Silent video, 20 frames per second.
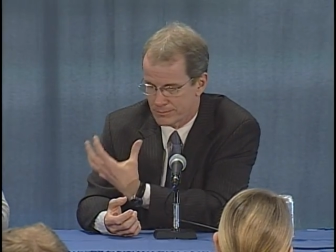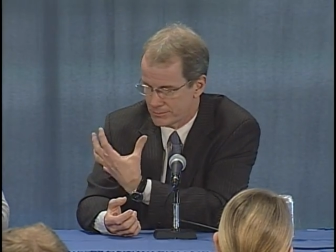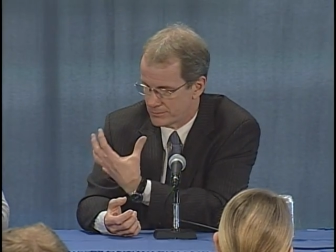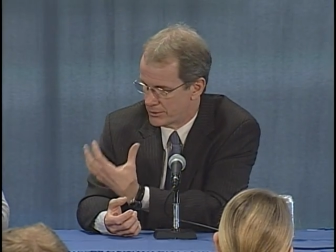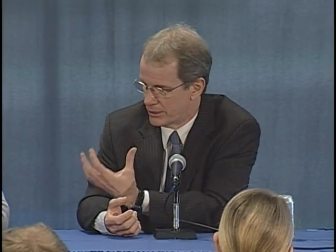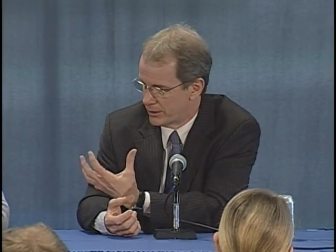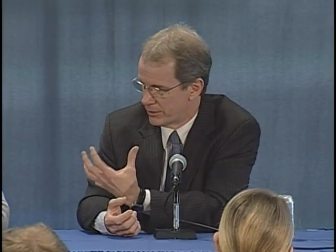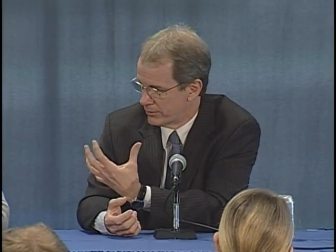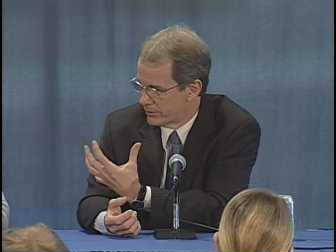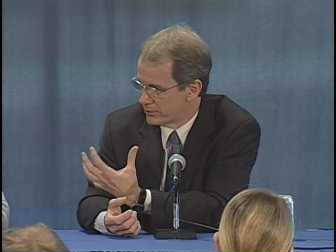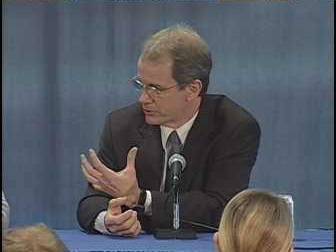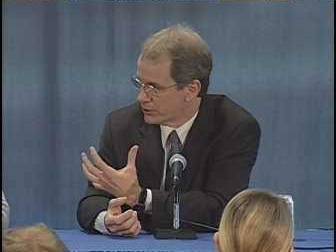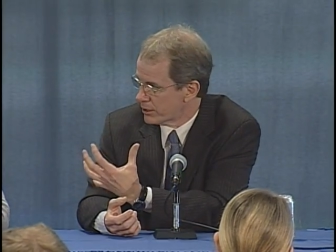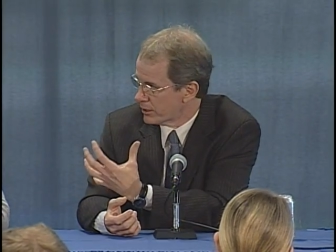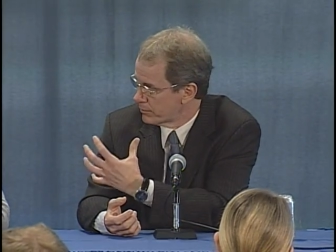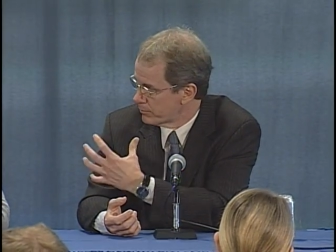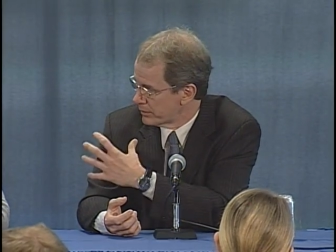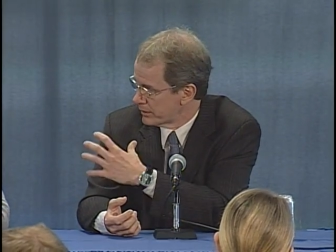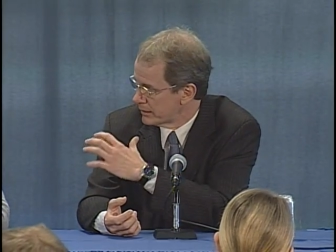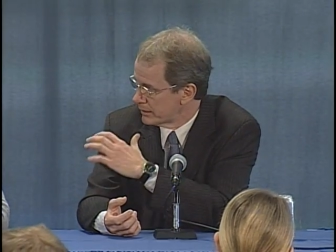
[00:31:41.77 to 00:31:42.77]
you know, there's
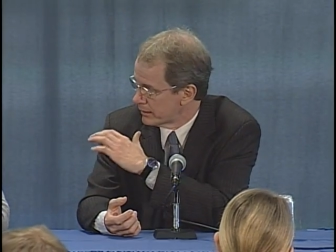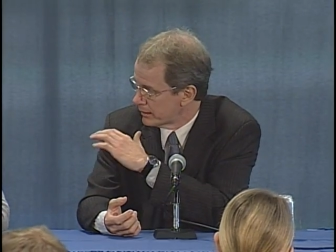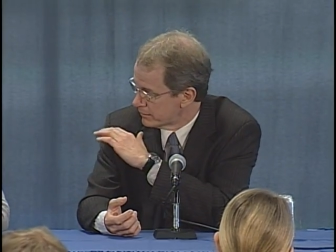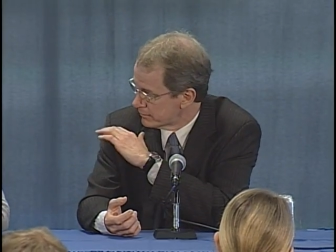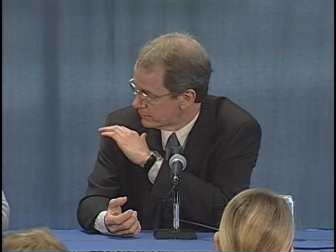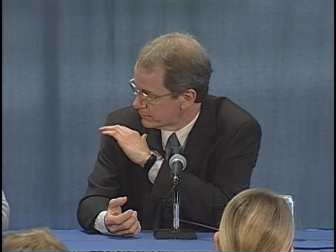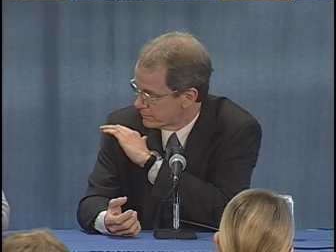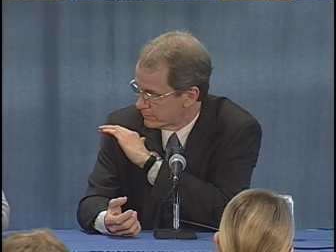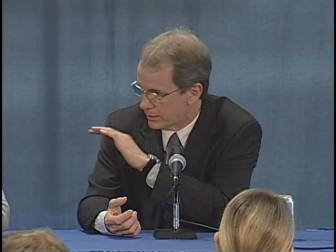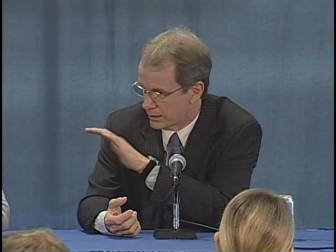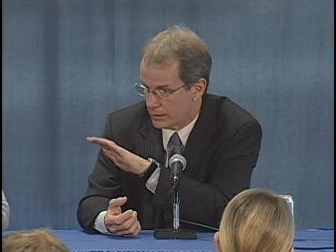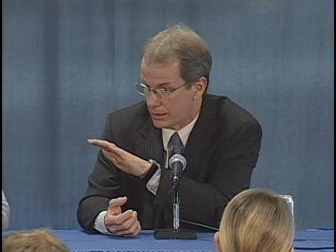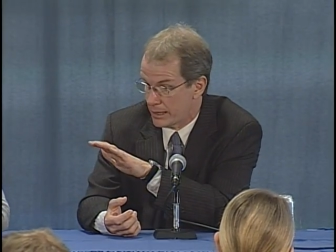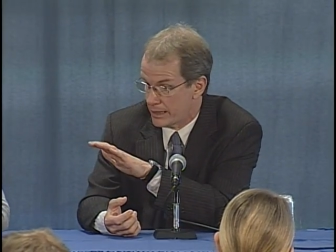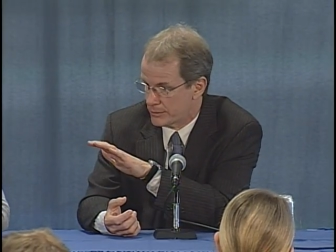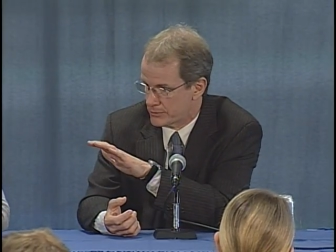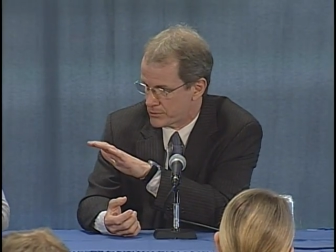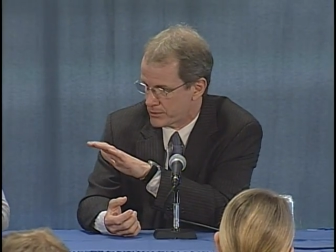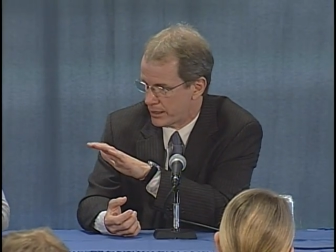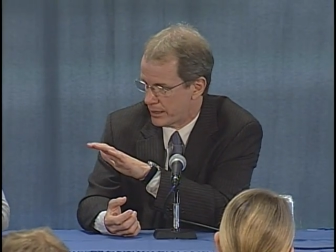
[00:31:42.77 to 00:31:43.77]
going to be a
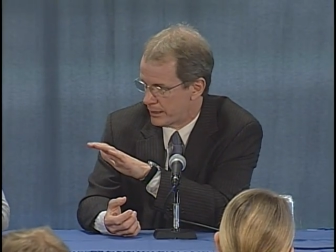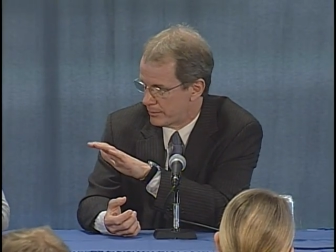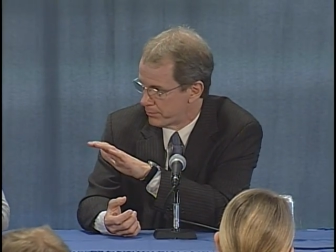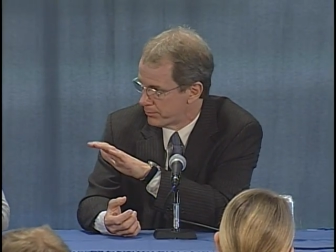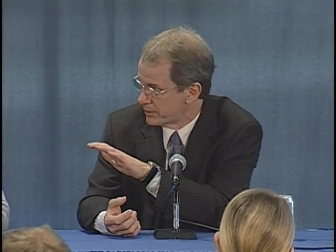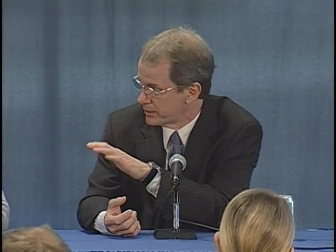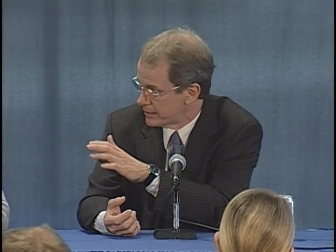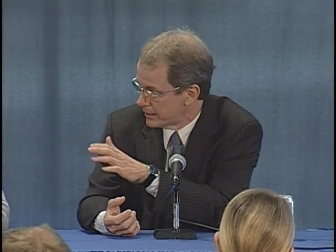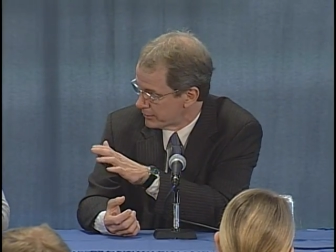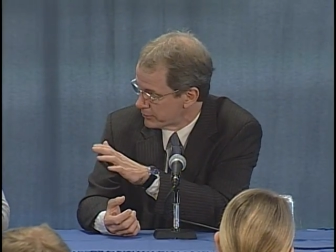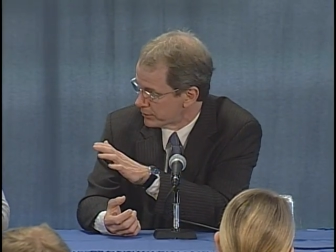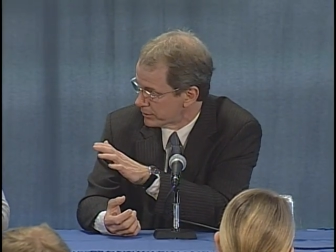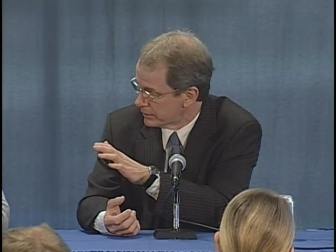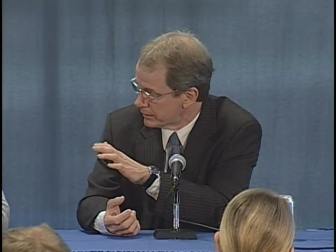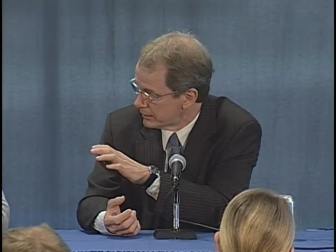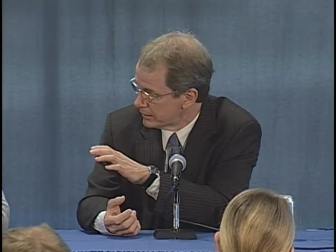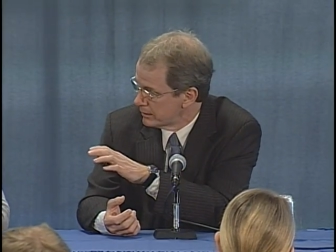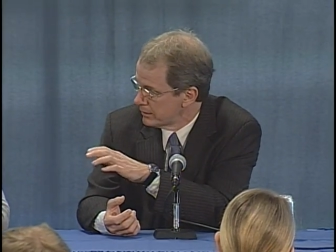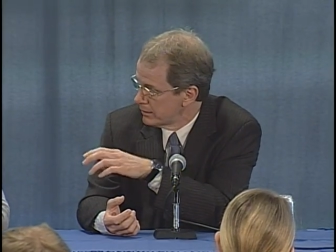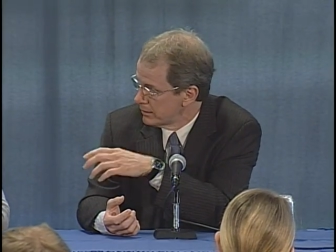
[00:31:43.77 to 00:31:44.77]
landslide
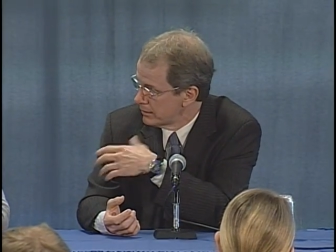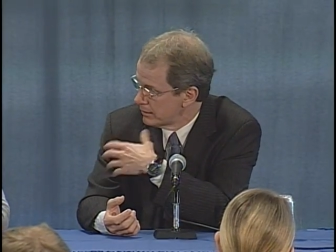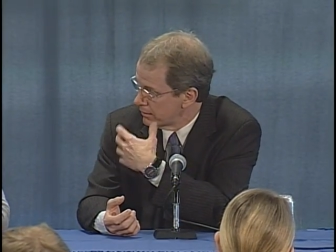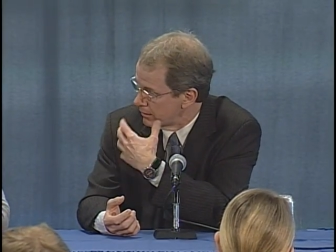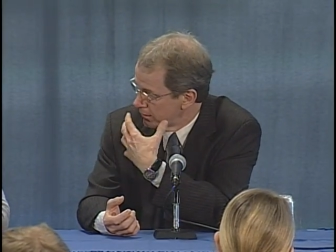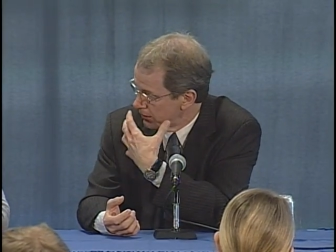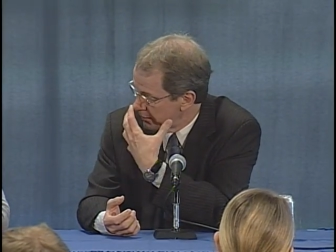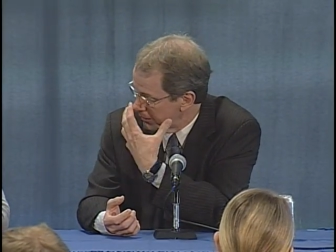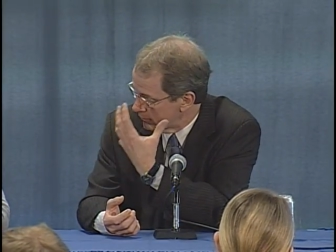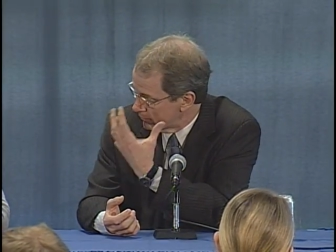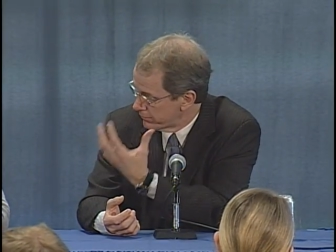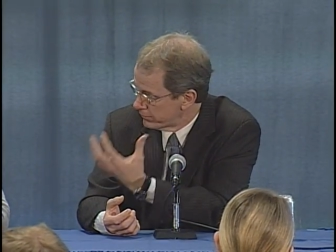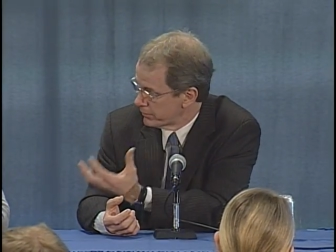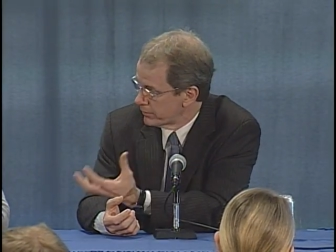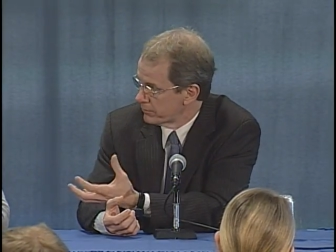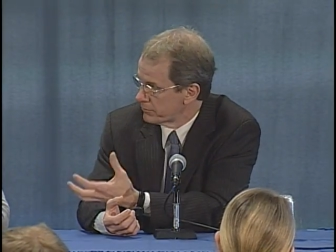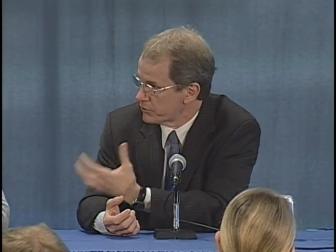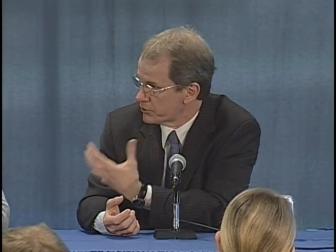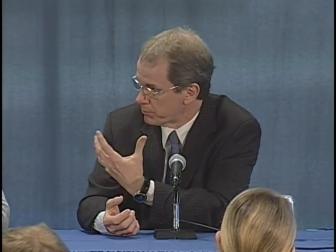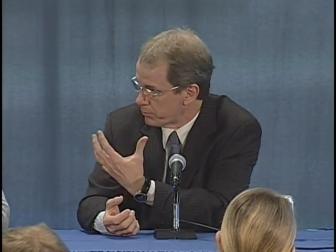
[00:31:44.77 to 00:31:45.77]
potentially of,
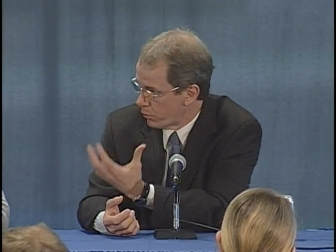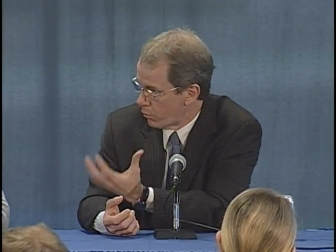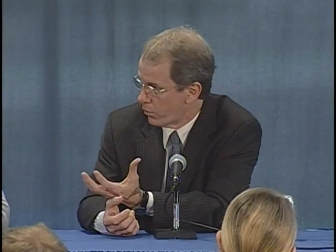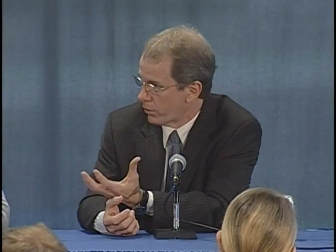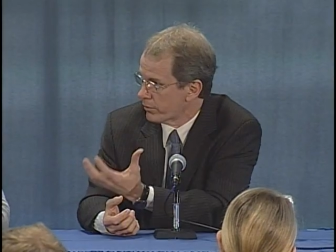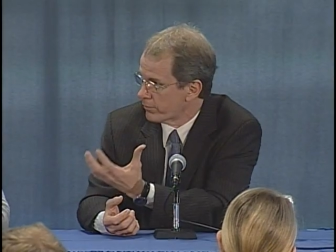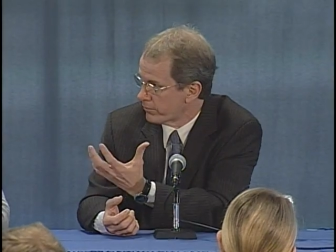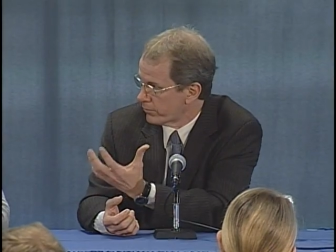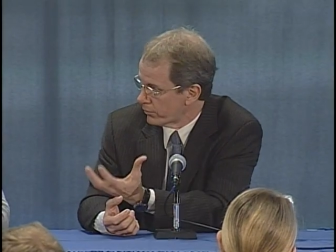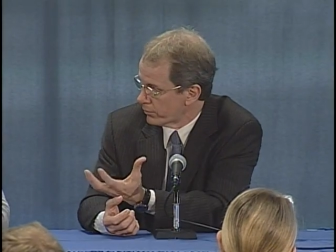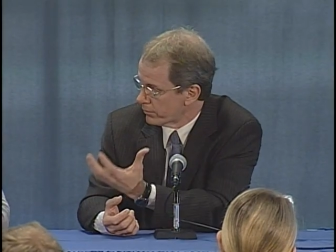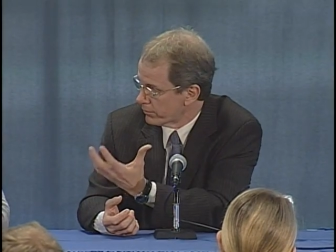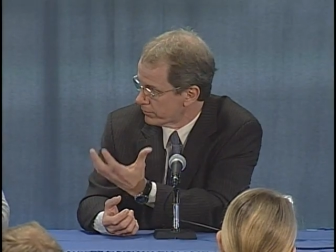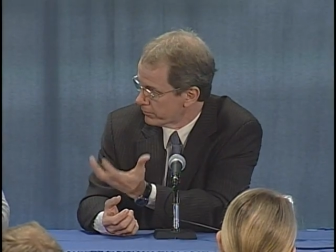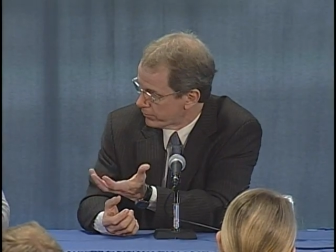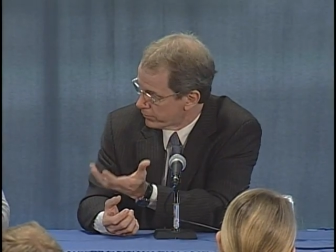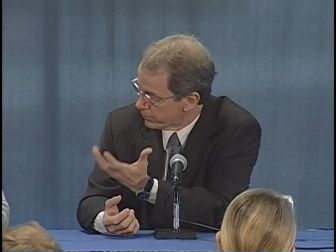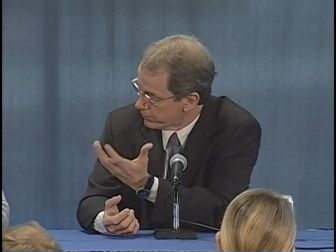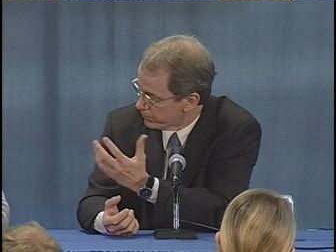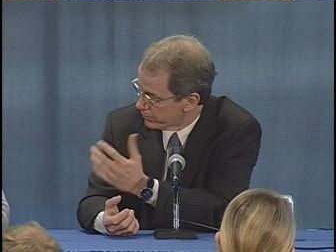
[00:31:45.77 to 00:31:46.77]
of support for,
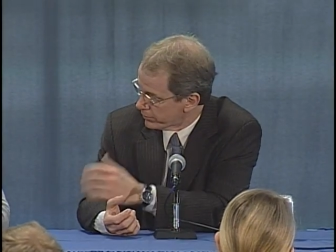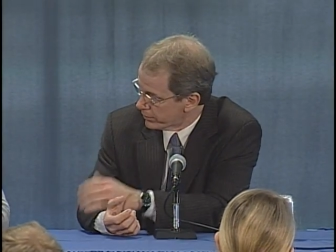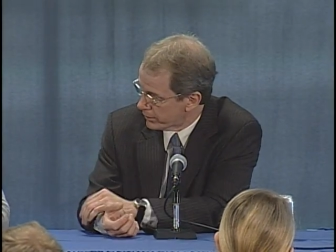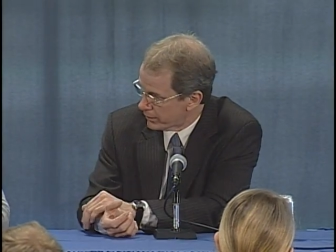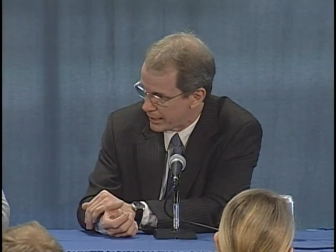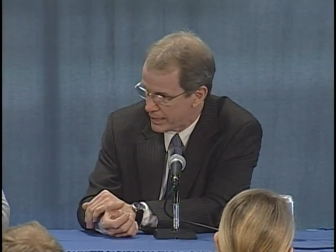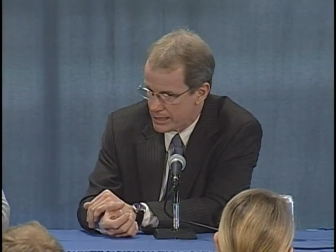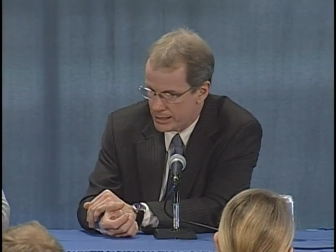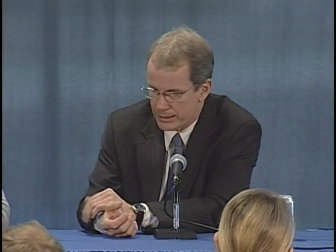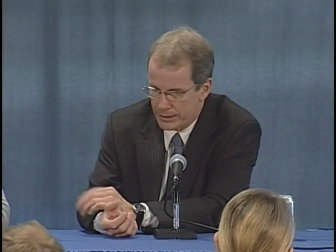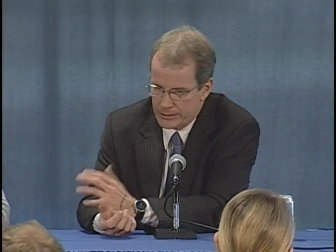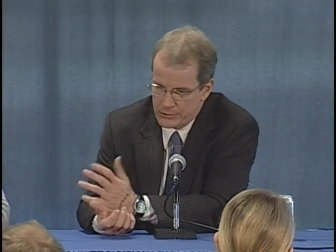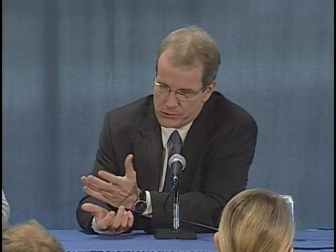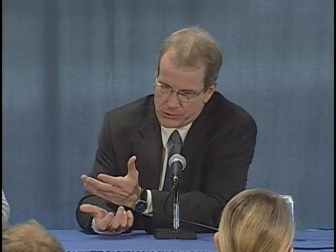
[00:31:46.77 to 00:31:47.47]
for, for their candidates.